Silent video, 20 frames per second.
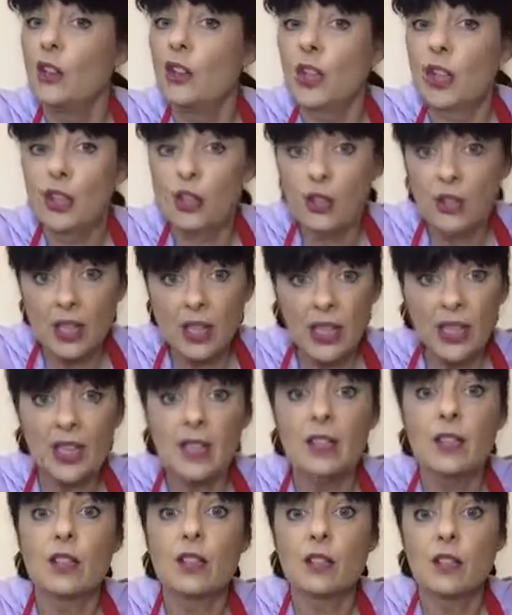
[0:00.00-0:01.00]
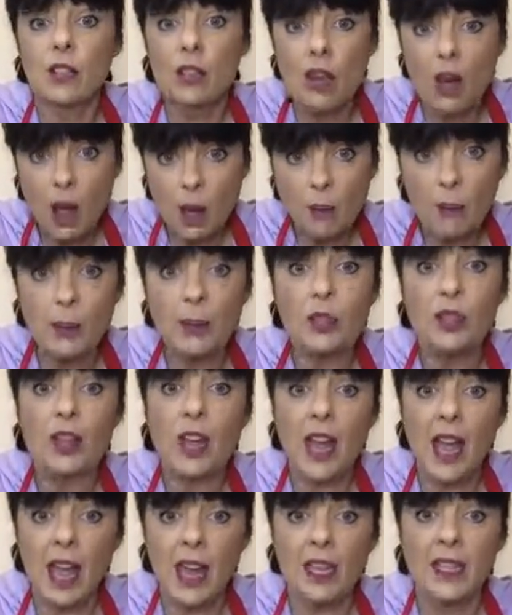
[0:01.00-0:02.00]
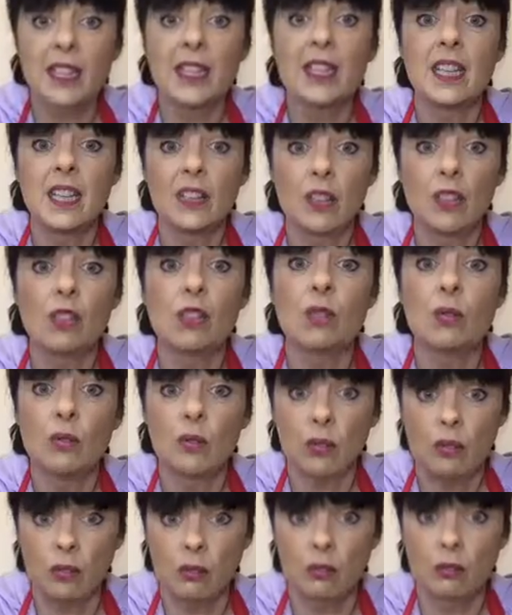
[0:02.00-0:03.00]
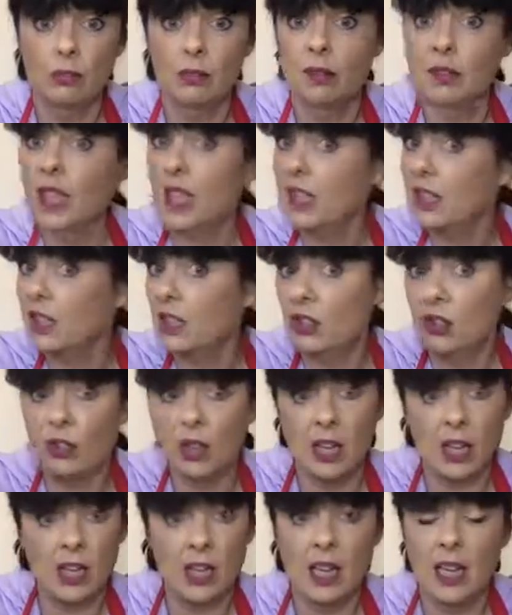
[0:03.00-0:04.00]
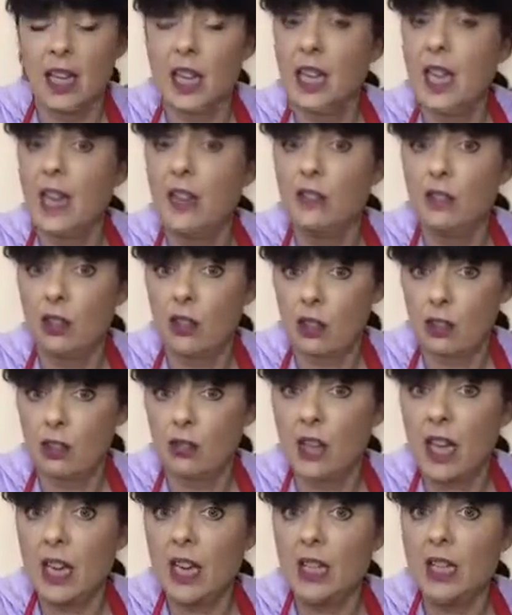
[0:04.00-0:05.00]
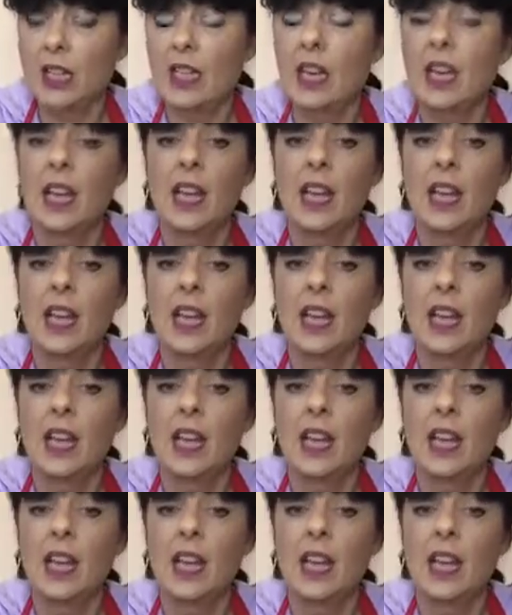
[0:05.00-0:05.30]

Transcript: The trick is to not put your hands in too soon. That's the trick. If you do that,